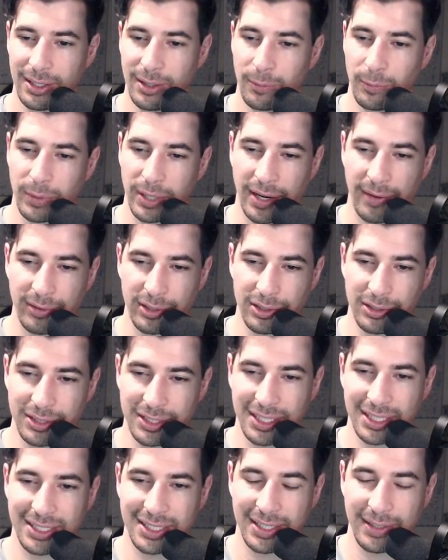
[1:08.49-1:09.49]
Whenever you
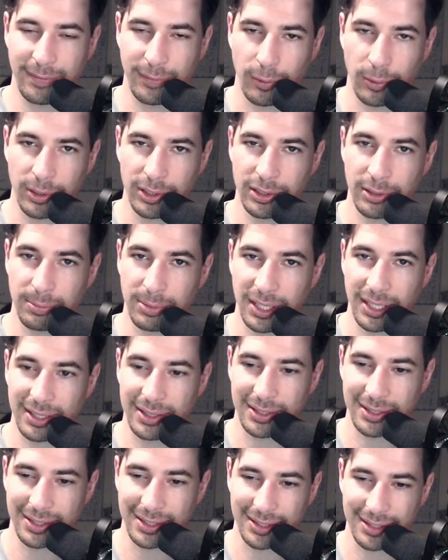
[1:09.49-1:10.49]
see d4 and you're playing
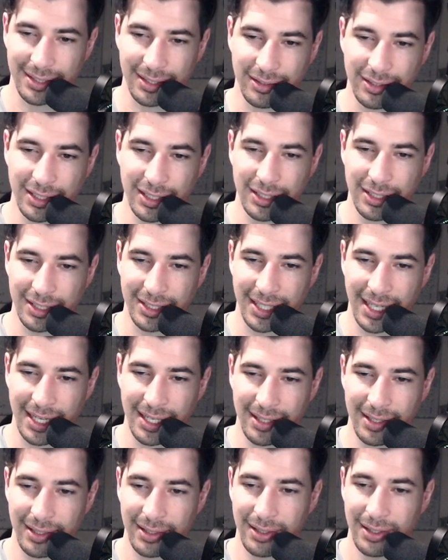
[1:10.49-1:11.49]
the Sicilian, you
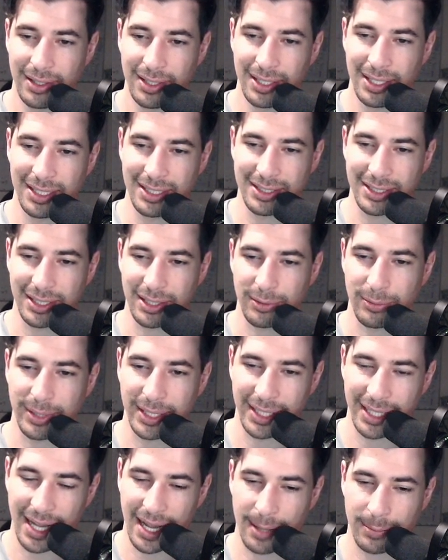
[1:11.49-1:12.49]
take. He's going to
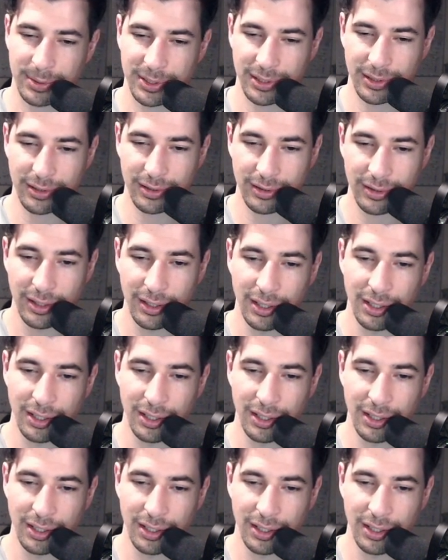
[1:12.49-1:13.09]
recapture.